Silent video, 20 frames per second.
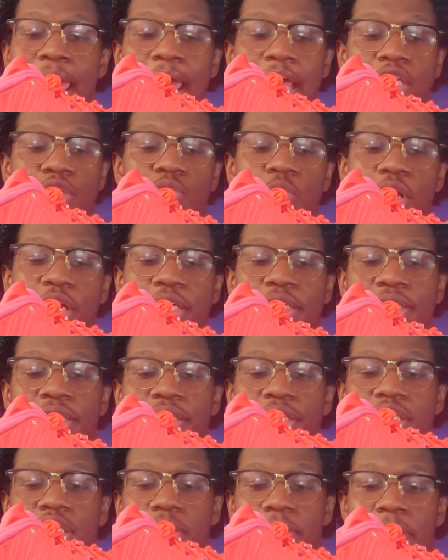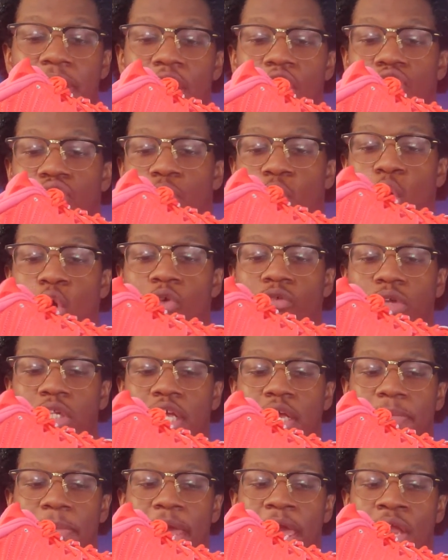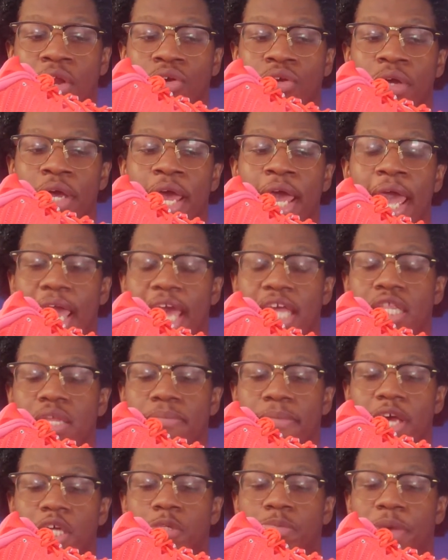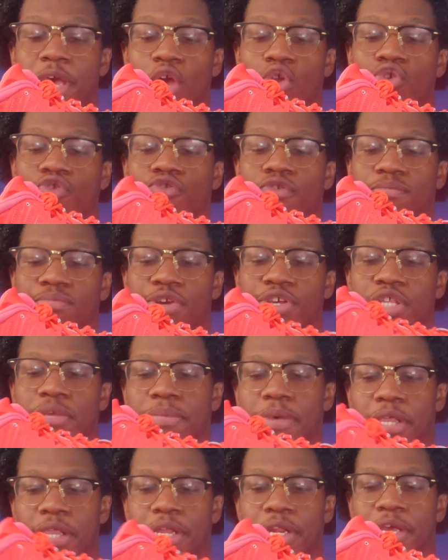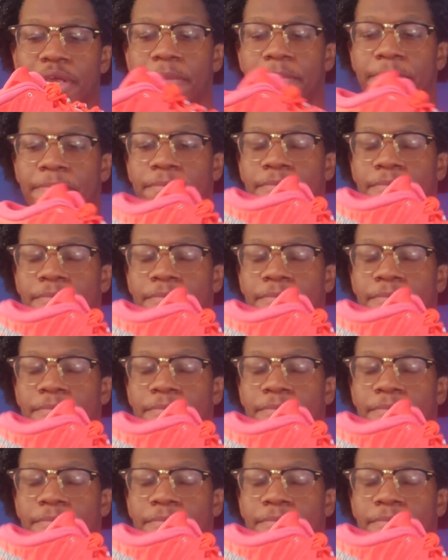as well as the cement gray overlay panel and the mesh panels for breathability.